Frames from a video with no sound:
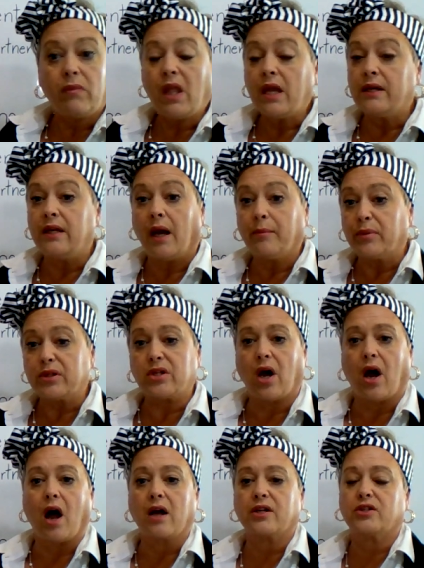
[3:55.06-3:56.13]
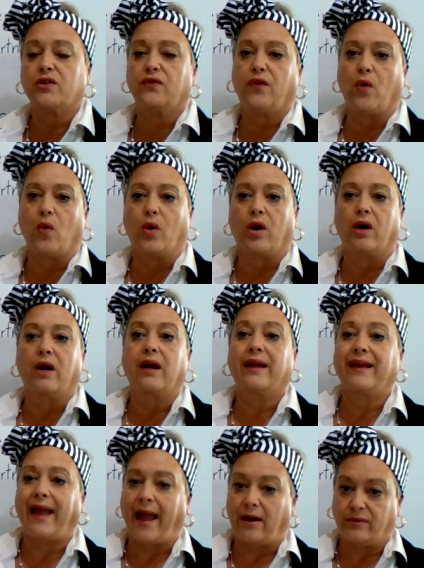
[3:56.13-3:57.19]
number talks for
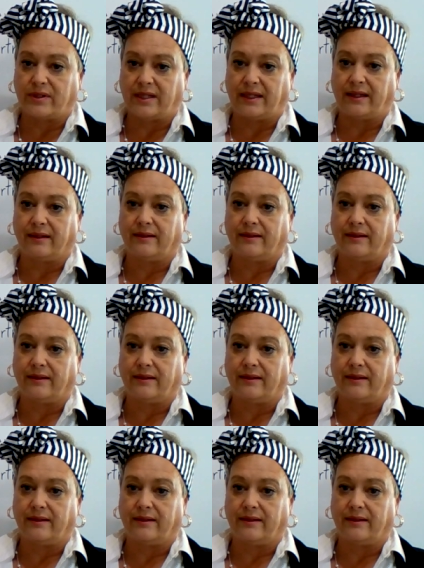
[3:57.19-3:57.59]
counting.